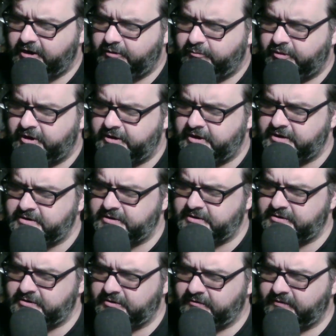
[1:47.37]
But it doesn't
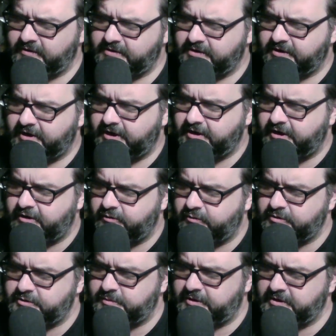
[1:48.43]
surface, and I know
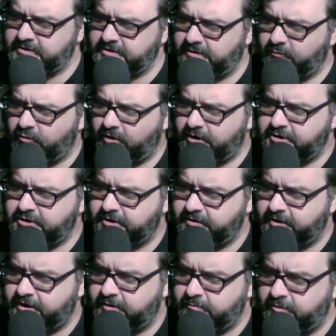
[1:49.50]
it's because I'm watching
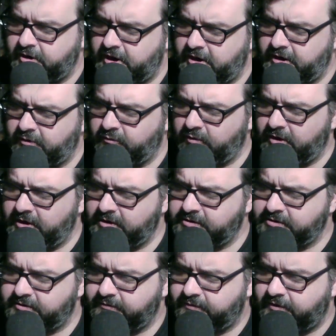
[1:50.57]
the hypnotic
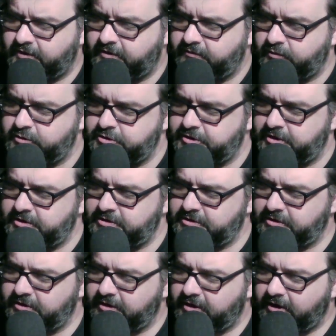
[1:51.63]
rise and fall of her
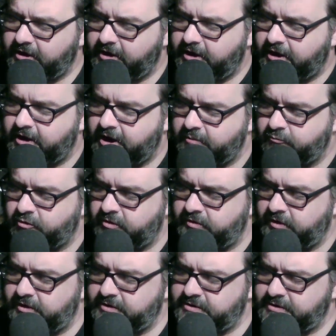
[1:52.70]
chest, and I'm
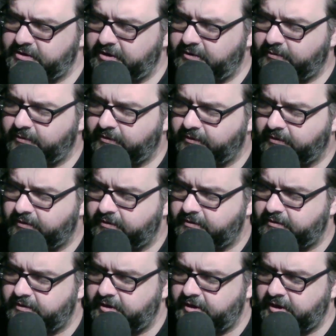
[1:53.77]
breathing in sync with her.
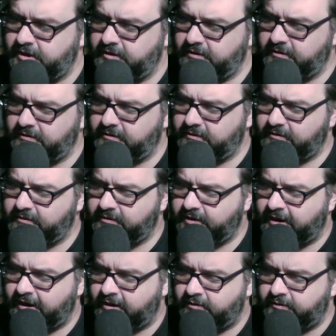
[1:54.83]
In,
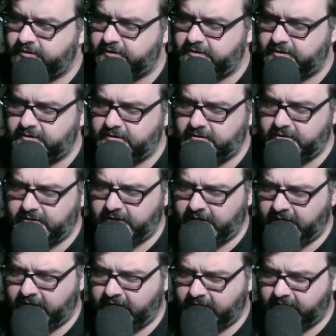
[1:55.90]
out,
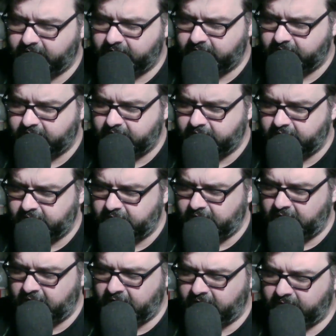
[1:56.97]
in,
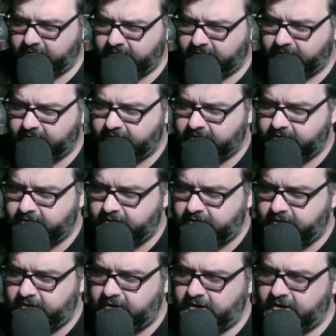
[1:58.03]
out,
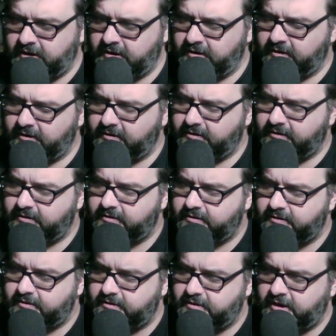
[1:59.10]
in,
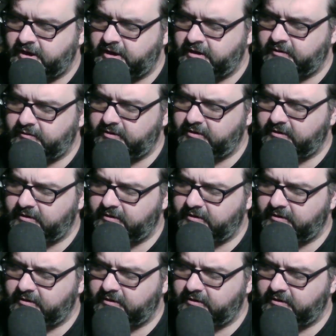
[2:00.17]
out.